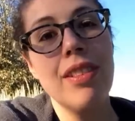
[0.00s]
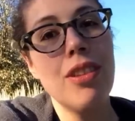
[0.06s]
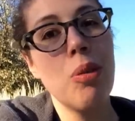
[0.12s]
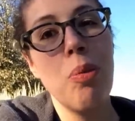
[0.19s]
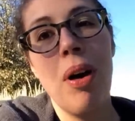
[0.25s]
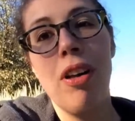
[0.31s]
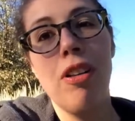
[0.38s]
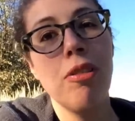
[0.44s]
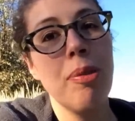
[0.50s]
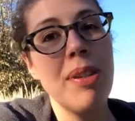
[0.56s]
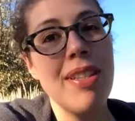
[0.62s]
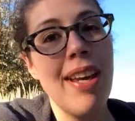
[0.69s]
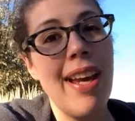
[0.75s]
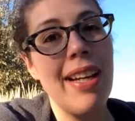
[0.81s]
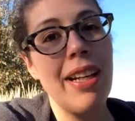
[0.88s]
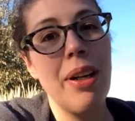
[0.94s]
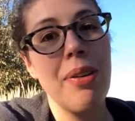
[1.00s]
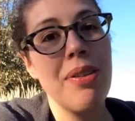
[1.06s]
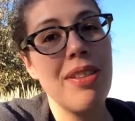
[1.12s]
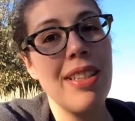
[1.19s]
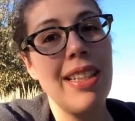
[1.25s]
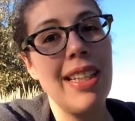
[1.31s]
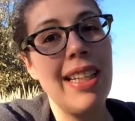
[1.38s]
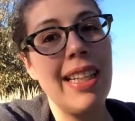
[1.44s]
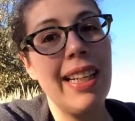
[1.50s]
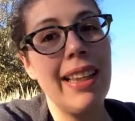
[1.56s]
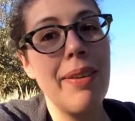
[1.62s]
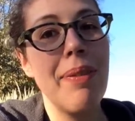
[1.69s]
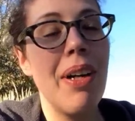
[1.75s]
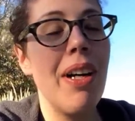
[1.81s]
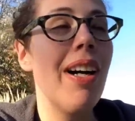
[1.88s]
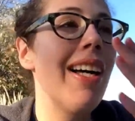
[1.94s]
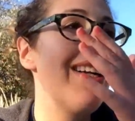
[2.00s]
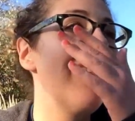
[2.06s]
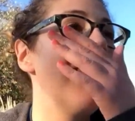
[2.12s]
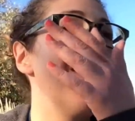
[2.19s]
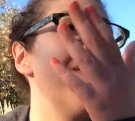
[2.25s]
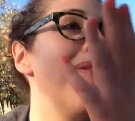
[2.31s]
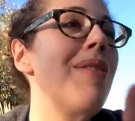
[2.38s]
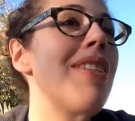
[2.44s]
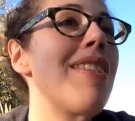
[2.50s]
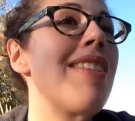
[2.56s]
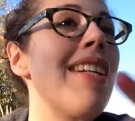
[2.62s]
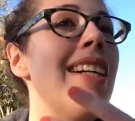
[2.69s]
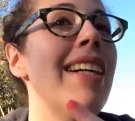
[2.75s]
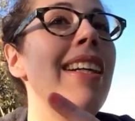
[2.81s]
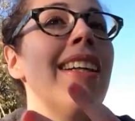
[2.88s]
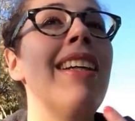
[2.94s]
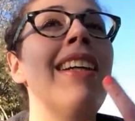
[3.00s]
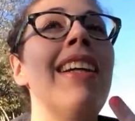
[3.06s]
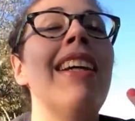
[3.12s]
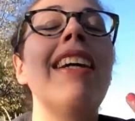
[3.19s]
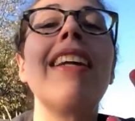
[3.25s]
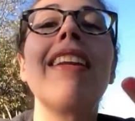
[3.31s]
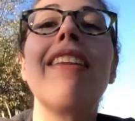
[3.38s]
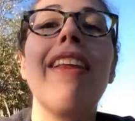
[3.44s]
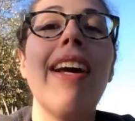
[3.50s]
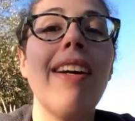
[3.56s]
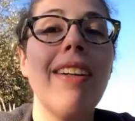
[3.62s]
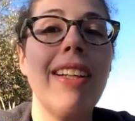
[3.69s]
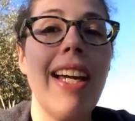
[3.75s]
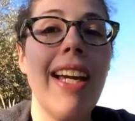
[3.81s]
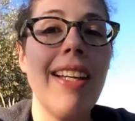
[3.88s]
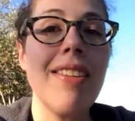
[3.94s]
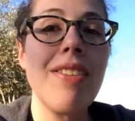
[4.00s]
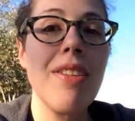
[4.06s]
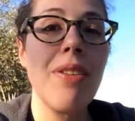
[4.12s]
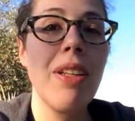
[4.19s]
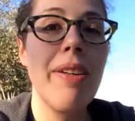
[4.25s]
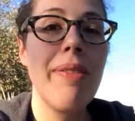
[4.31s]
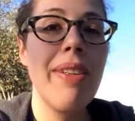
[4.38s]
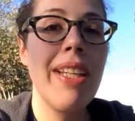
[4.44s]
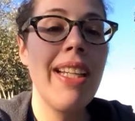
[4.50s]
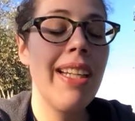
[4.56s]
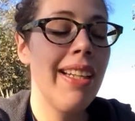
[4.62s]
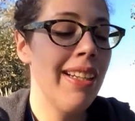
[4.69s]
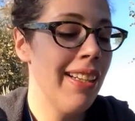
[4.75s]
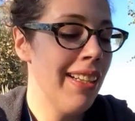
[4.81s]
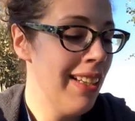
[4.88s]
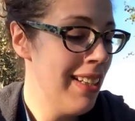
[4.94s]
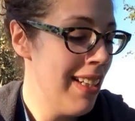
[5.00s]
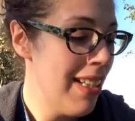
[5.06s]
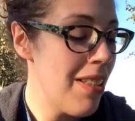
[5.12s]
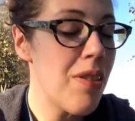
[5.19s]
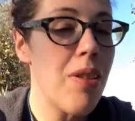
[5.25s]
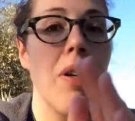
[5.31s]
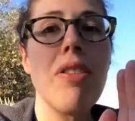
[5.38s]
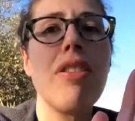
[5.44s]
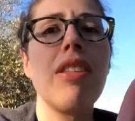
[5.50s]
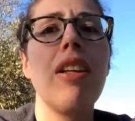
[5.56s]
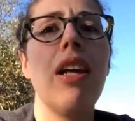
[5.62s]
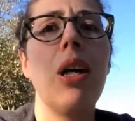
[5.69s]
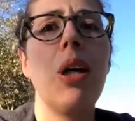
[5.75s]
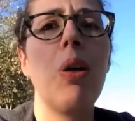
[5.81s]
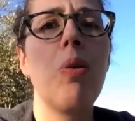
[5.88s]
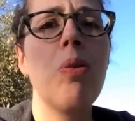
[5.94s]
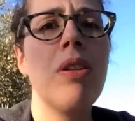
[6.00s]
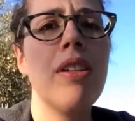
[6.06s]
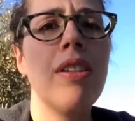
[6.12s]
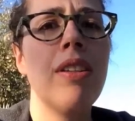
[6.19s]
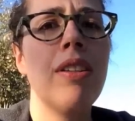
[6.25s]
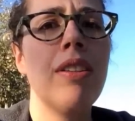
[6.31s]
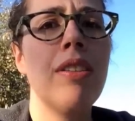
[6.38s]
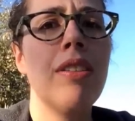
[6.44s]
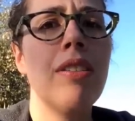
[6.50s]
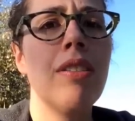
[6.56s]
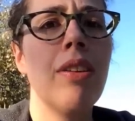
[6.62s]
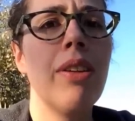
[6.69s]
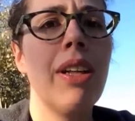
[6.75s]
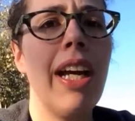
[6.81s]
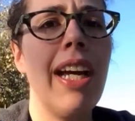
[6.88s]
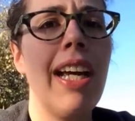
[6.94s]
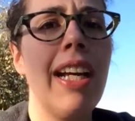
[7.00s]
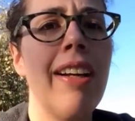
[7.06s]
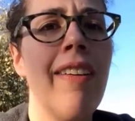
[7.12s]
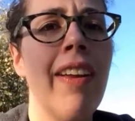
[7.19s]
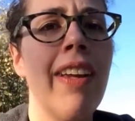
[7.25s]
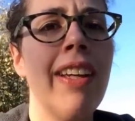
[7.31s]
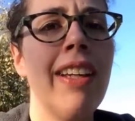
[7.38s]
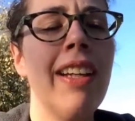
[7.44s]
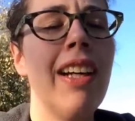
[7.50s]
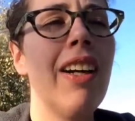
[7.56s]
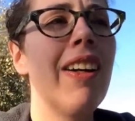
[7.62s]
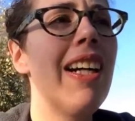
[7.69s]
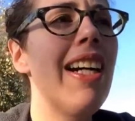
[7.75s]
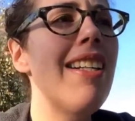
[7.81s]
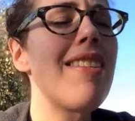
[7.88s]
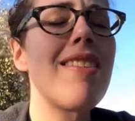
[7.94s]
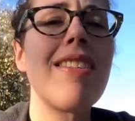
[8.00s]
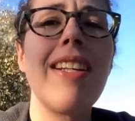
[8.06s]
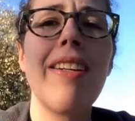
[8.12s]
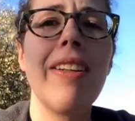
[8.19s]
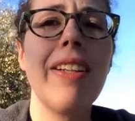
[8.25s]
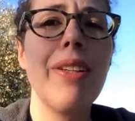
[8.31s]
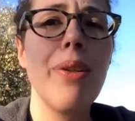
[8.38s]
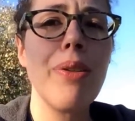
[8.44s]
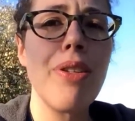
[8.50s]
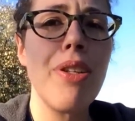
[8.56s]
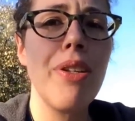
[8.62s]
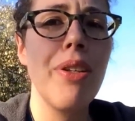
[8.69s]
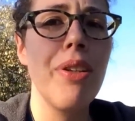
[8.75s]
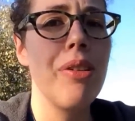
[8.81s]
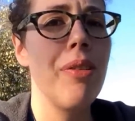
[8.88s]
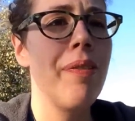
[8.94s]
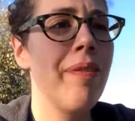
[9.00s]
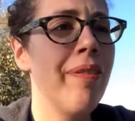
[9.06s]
12 potatoes and eating them all. I don't know. I'm just not there yet. So let me start slow, okay? I got cereal too.